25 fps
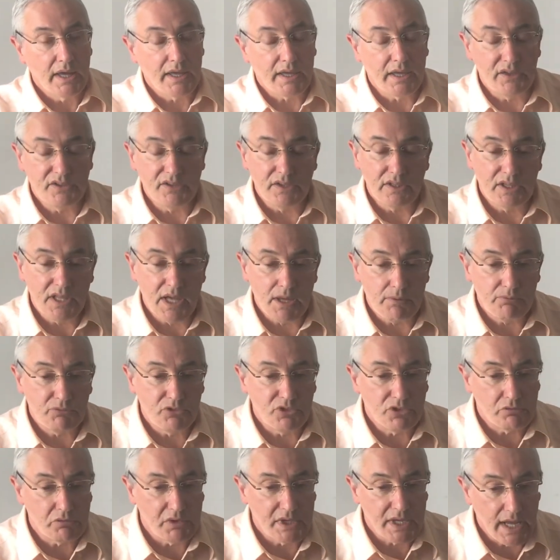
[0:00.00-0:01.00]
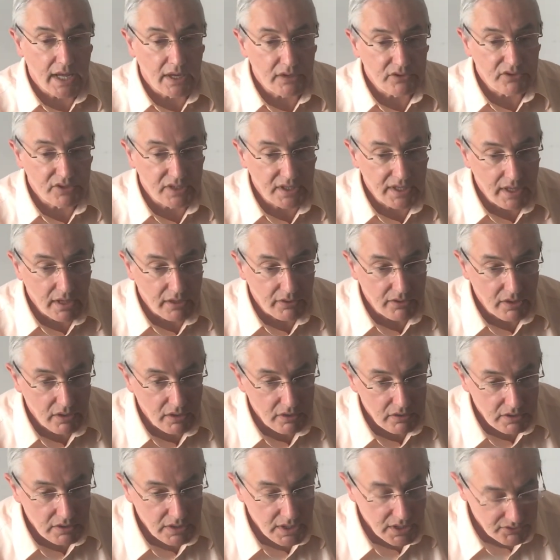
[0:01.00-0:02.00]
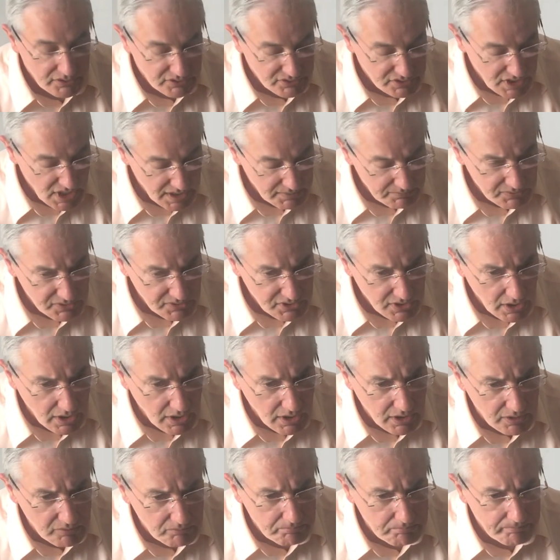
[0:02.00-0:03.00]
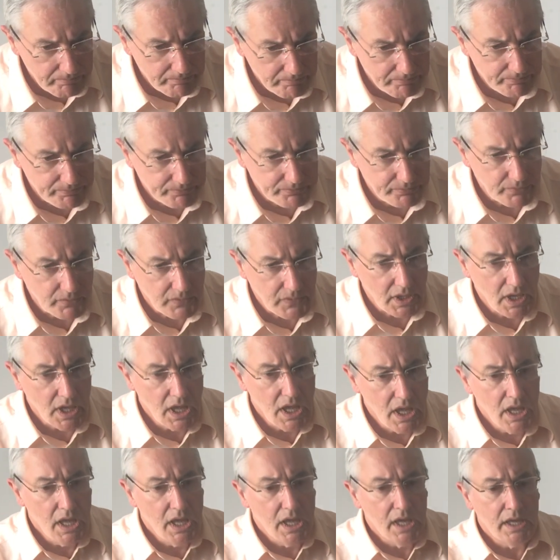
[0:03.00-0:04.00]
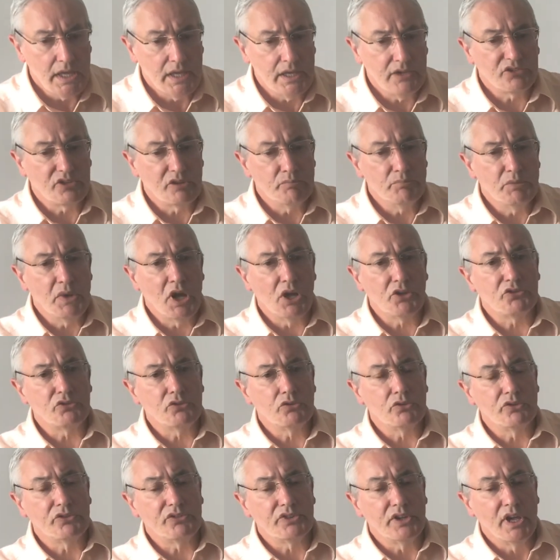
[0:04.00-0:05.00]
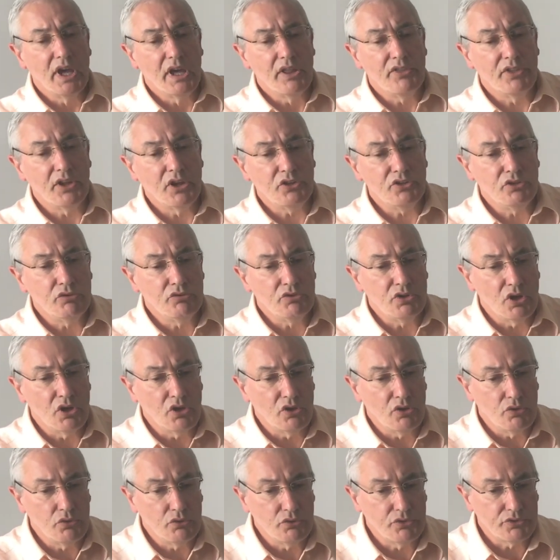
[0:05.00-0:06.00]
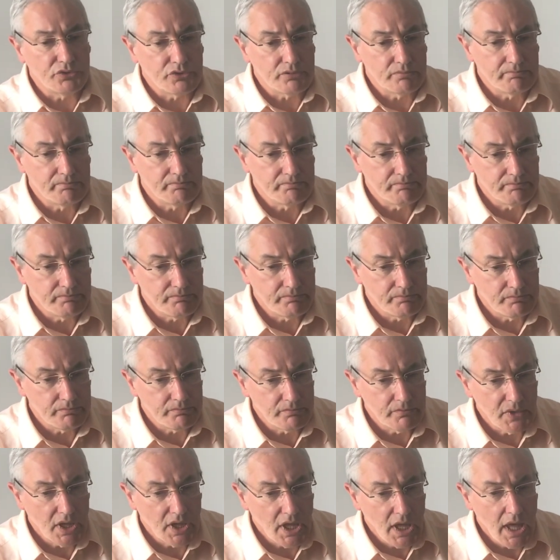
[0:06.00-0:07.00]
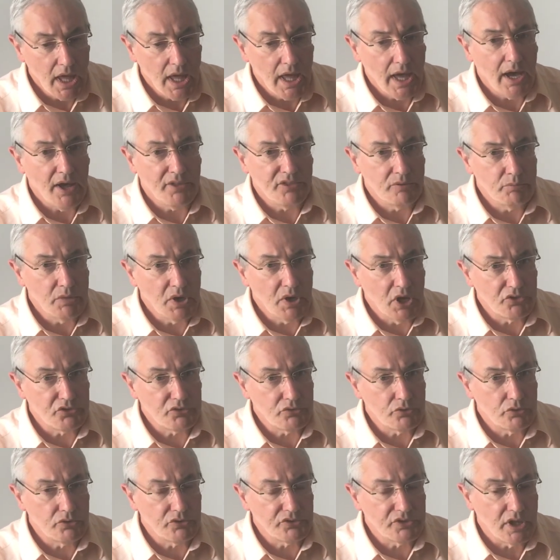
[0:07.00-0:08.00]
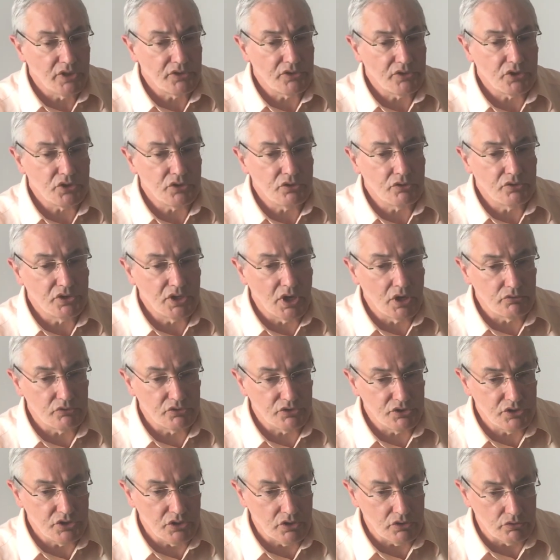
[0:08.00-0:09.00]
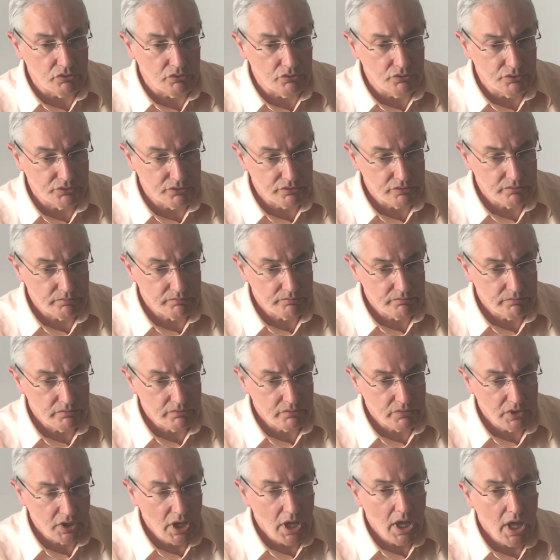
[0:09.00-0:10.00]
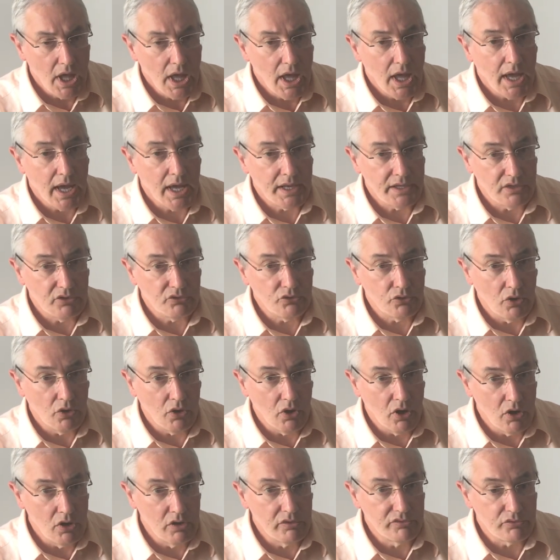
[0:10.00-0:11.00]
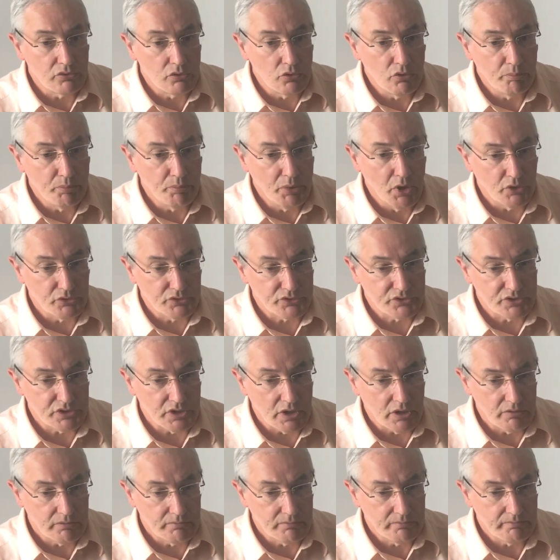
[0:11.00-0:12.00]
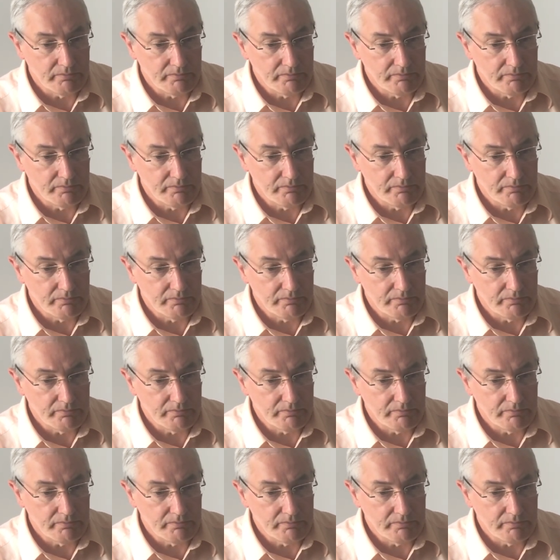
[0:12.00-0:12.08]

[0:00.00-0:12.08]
getting them to react together at the same time. It's the muscles that you use and the muscles that you don't use, and it's your overall posture.